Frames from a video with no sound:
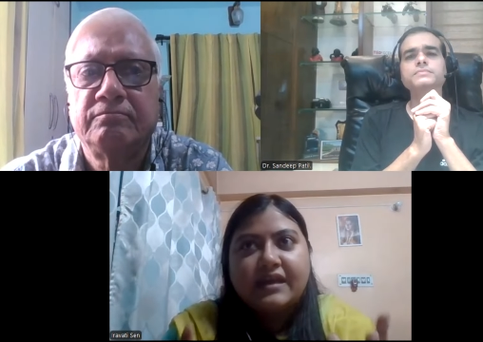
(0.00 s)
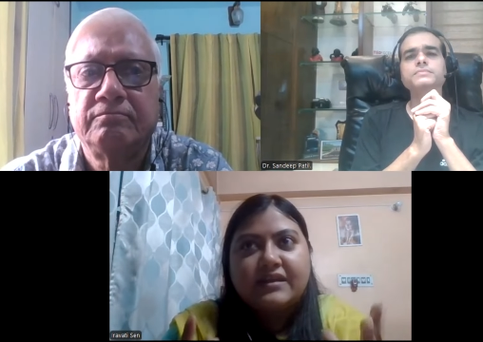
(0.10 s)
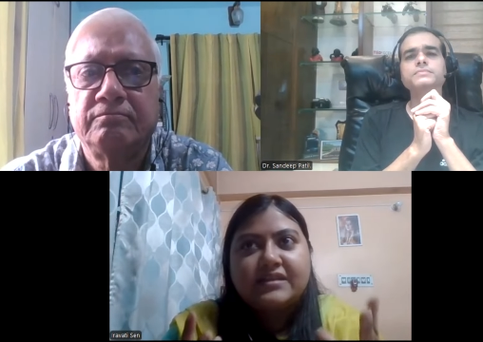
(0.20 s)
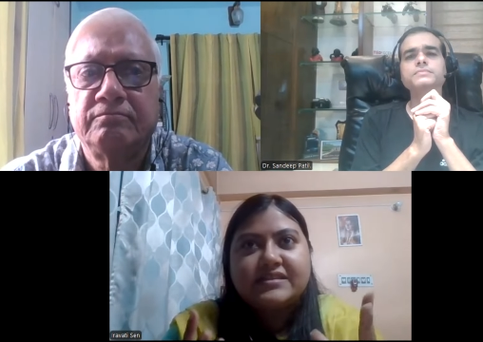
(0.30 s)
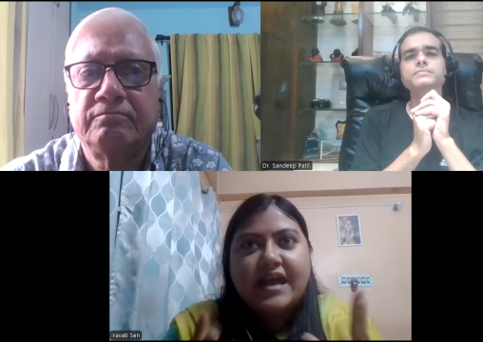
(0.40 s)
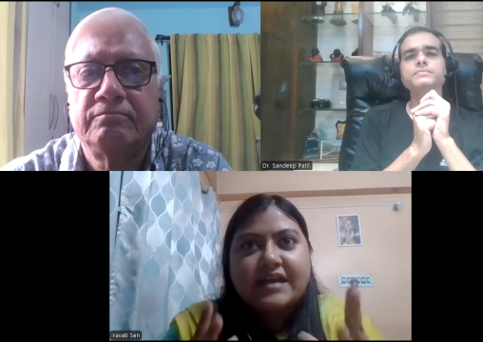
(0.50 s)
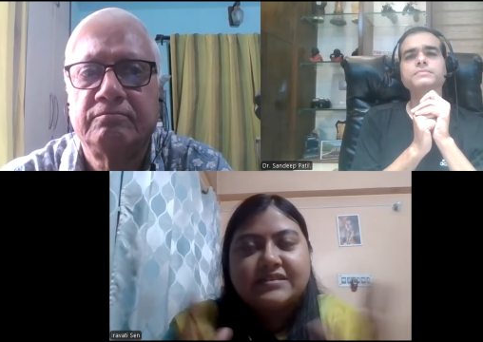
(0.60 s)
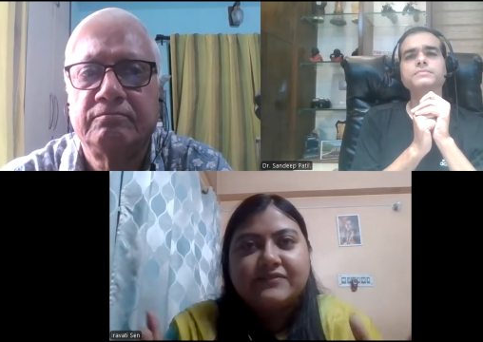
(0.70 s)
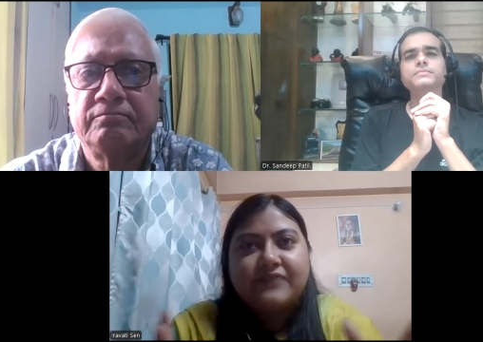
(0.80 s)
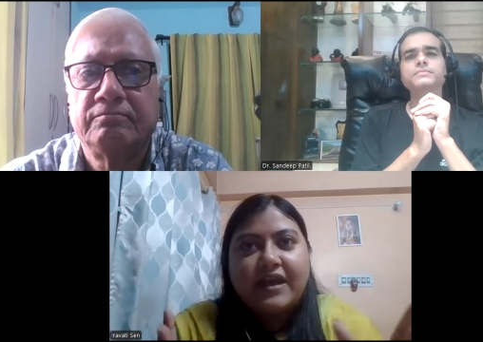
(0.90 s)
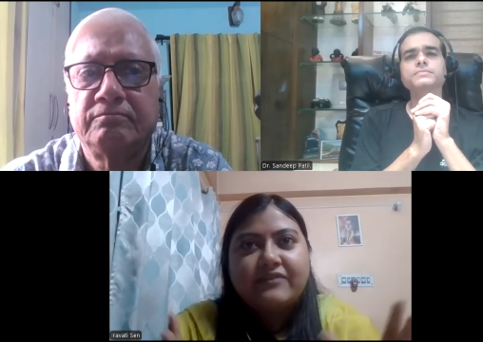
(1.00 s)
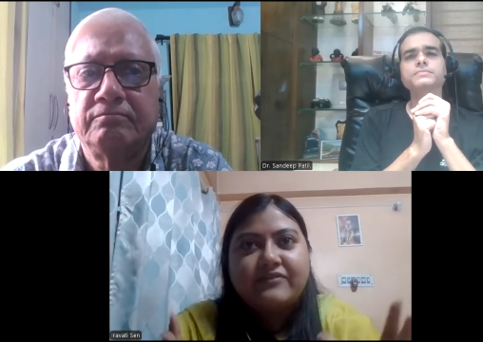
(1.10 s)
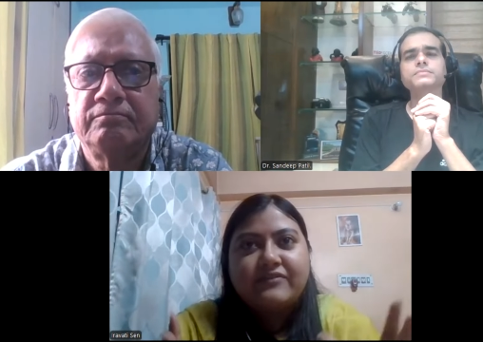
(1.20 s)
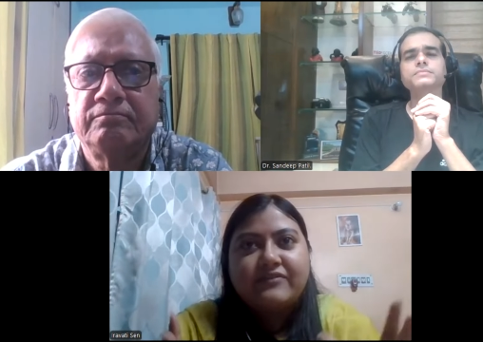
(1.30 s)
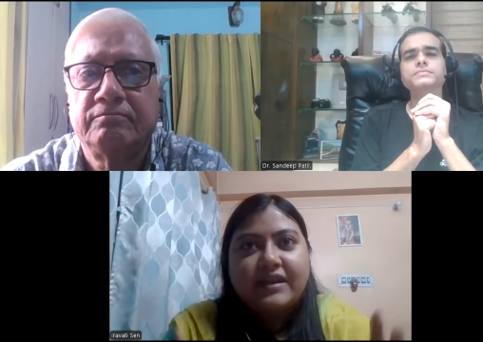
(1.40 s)
Speaker 1: It's as if I've
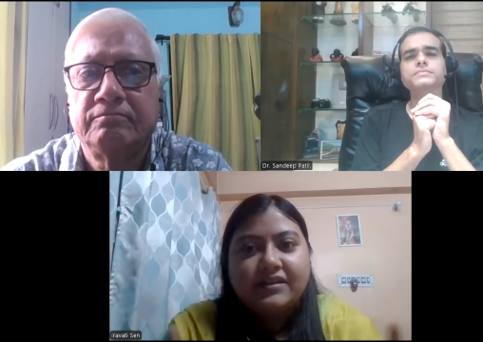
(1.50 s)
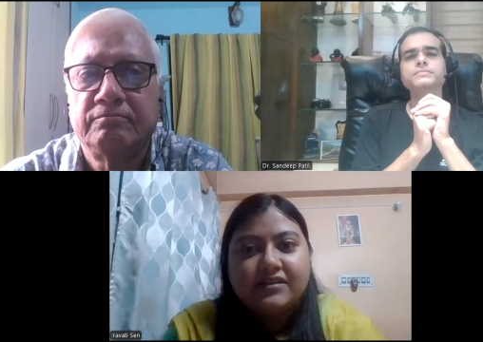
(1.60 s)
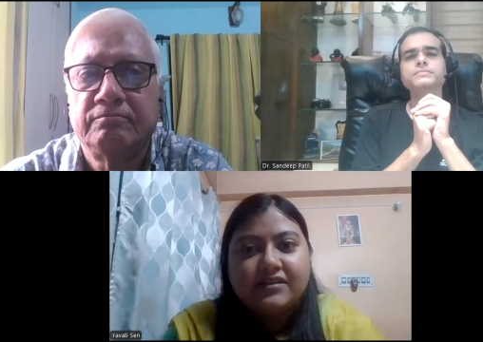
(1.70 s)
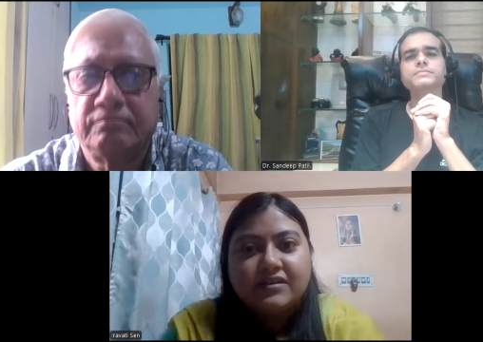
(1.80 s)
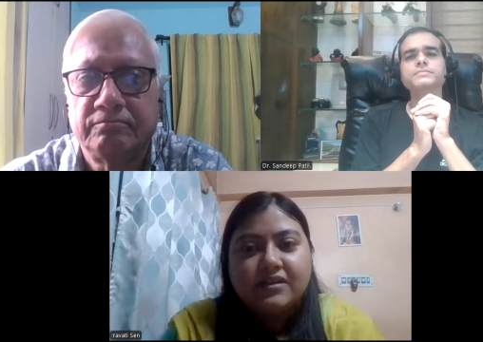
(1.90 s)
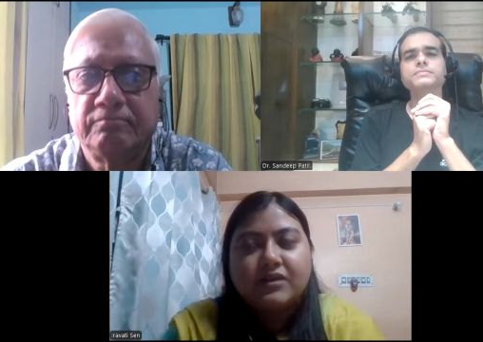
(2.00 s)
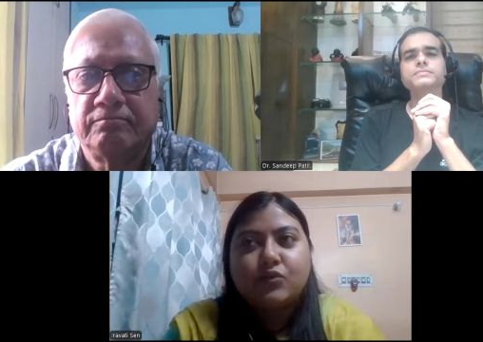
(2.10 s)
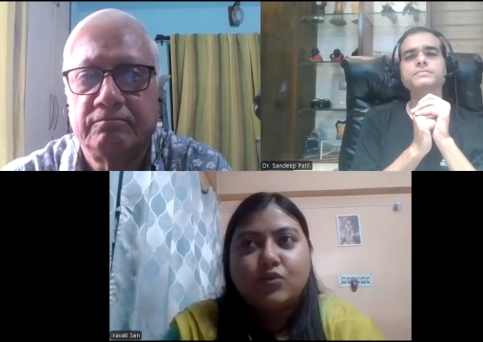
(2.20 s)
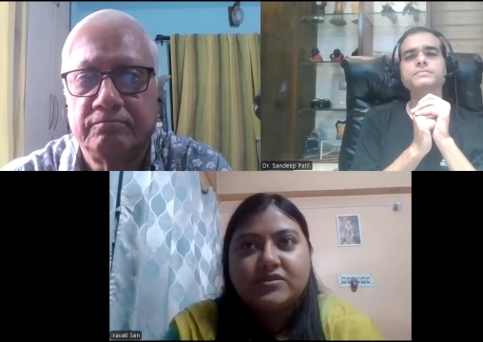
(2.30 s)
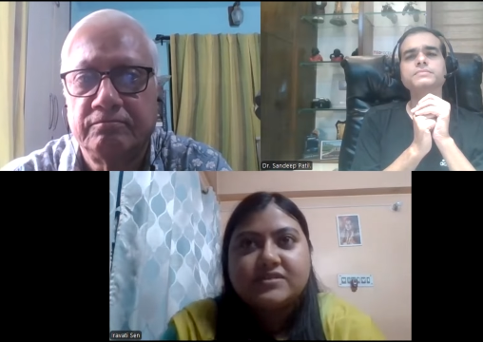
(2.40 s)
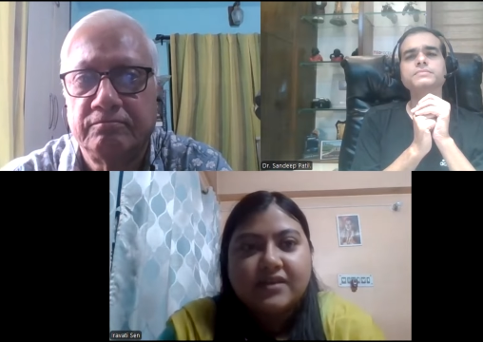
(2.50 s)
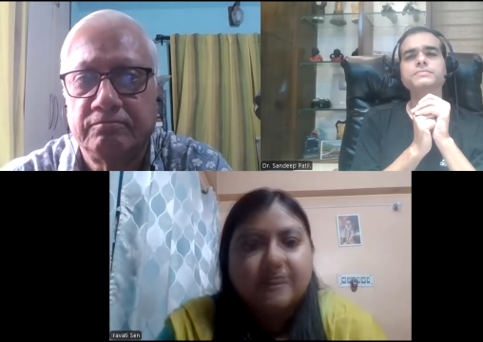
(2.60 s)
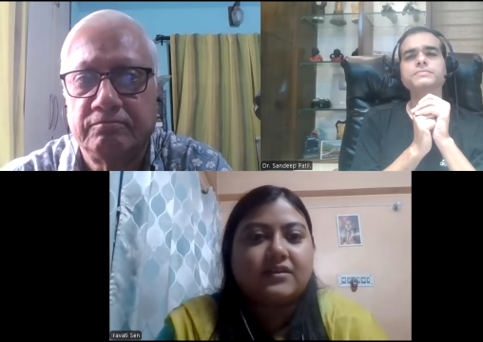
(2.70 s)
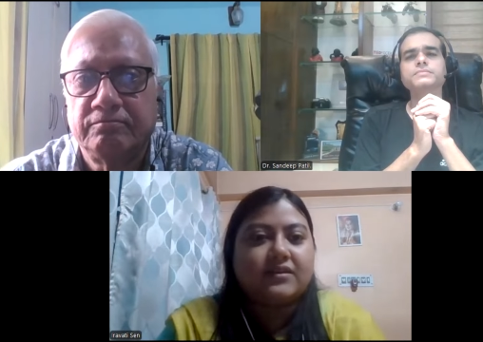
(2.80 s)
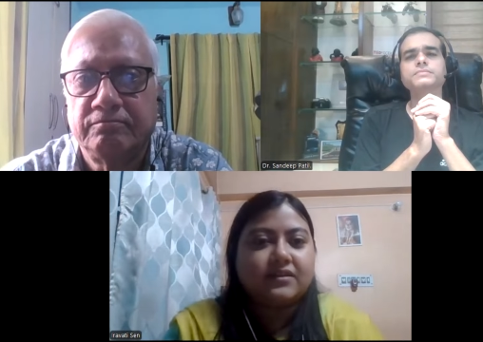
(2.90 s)
entered a good
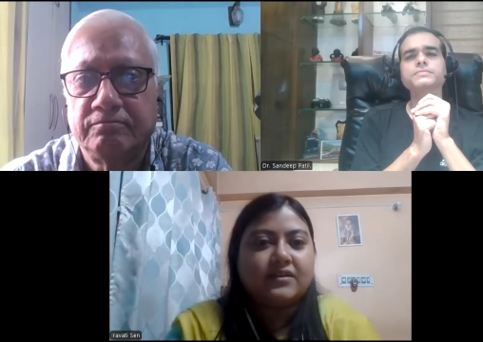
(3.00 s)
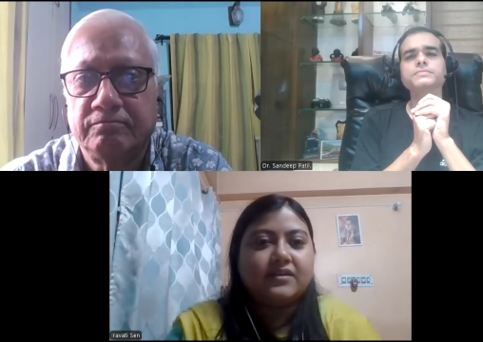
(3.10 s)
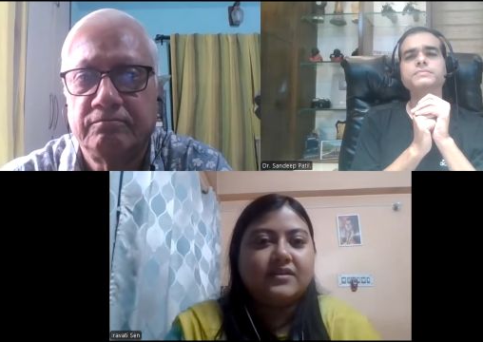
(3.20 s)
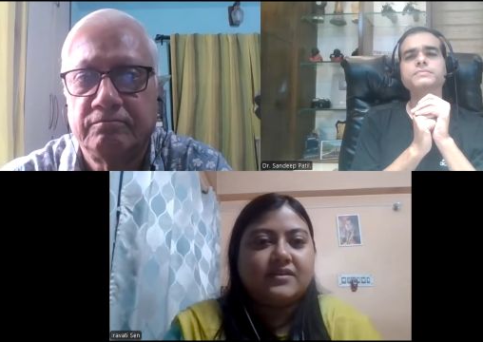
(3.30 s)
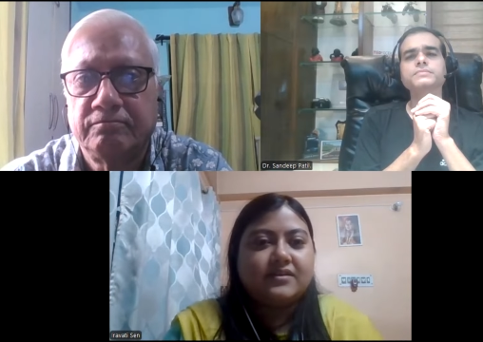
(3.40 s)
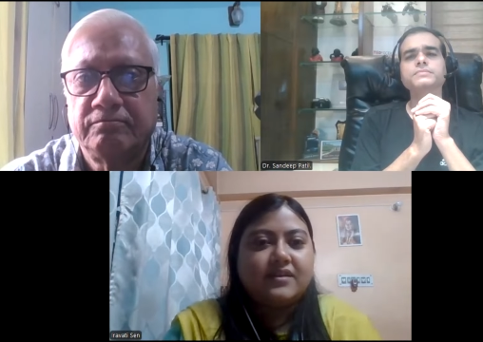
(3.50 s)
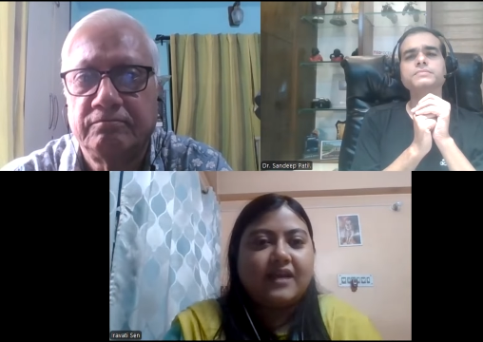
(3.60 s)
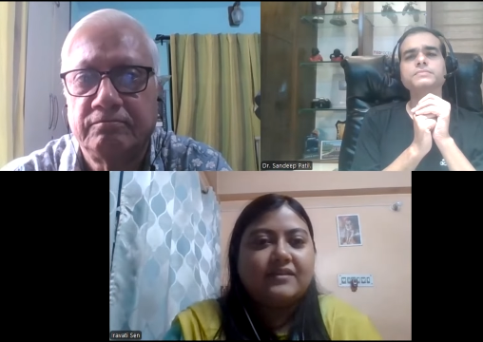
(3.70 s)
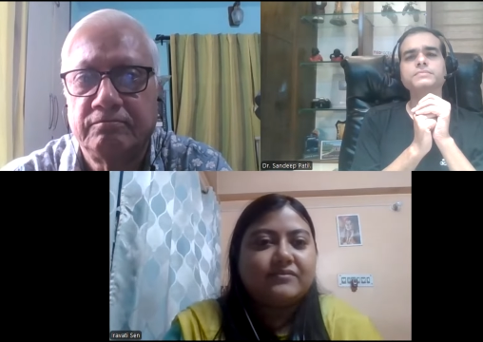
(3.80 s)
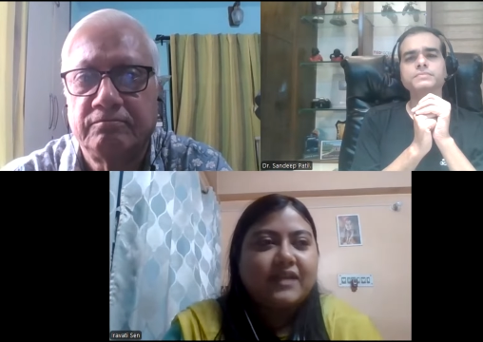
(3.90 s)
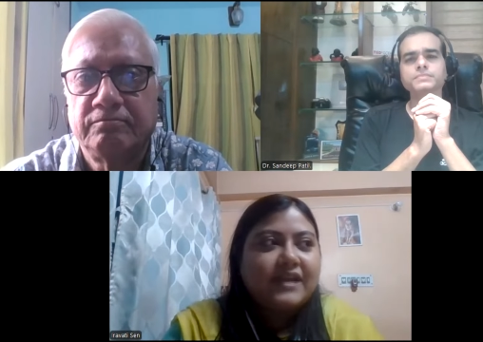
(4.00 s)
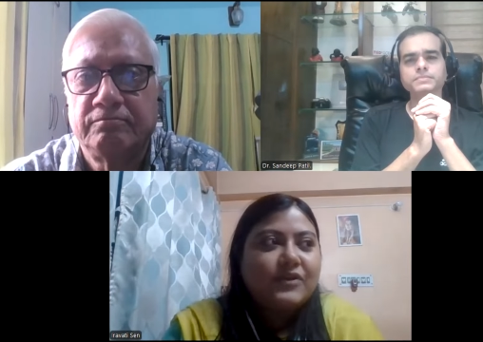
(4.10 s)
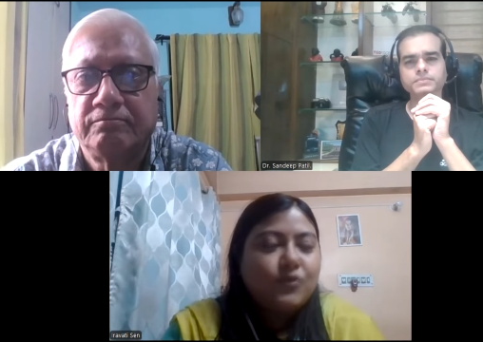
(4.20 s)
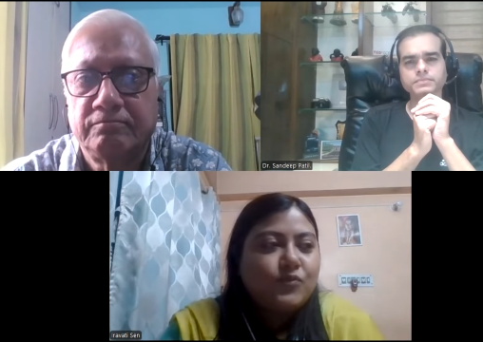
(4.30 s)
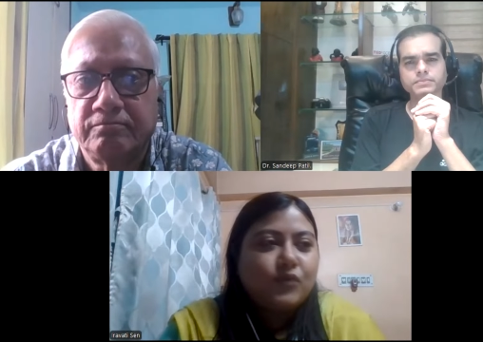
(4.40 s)
circle, and that I
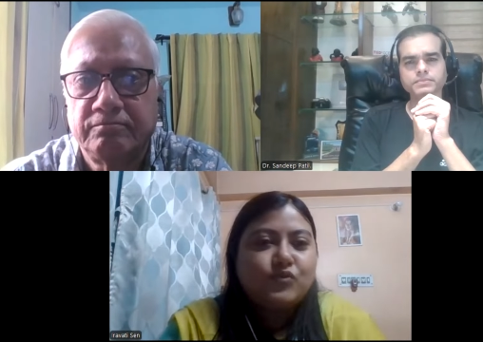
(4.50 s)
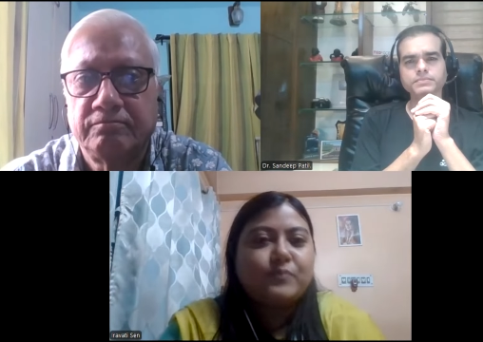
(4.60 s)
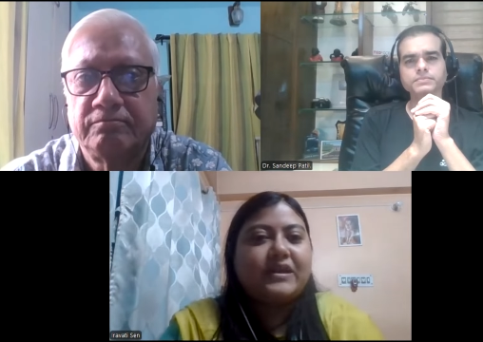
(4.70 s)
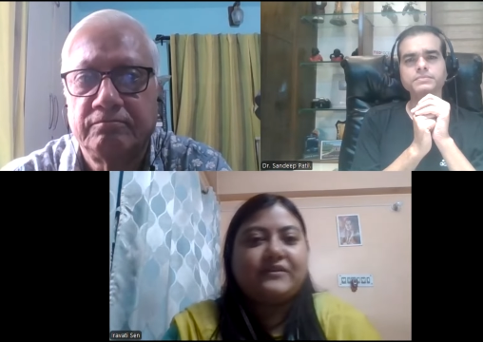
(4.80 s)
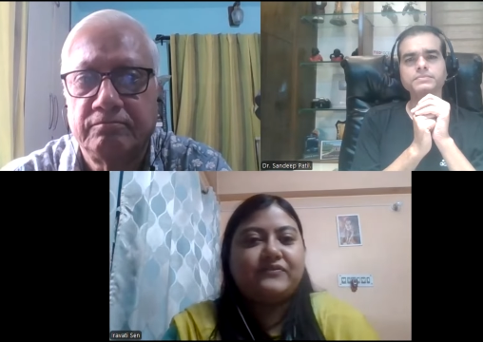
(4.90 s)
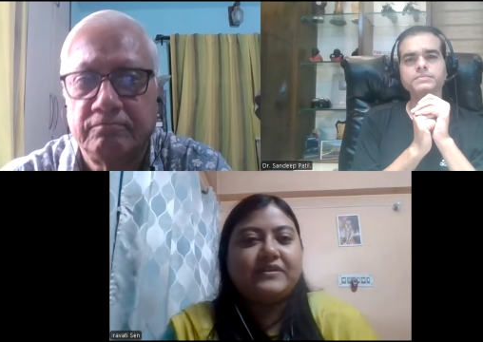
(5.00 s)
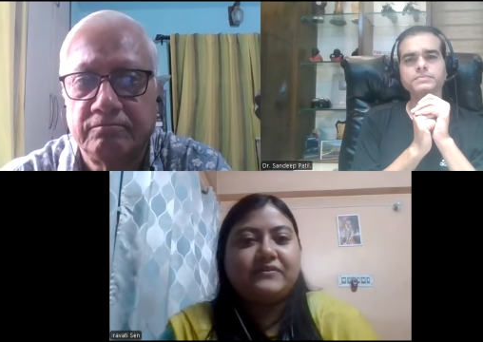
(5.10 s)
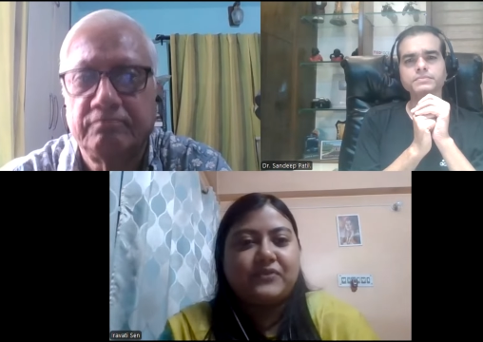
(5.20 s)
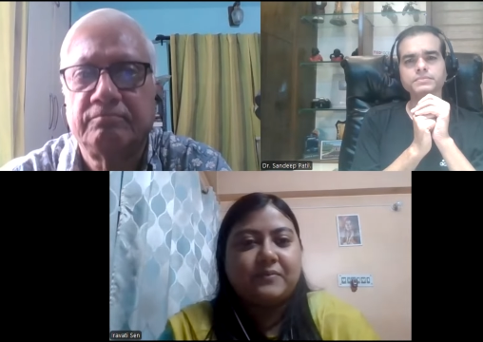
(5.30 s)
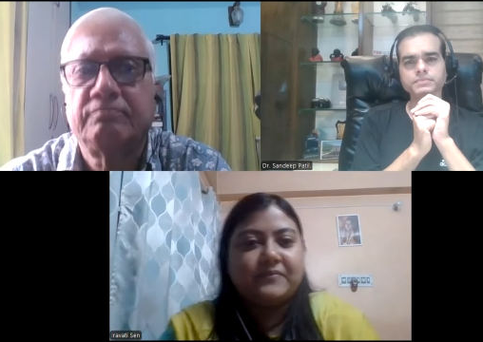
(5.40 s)
don't want to break free from.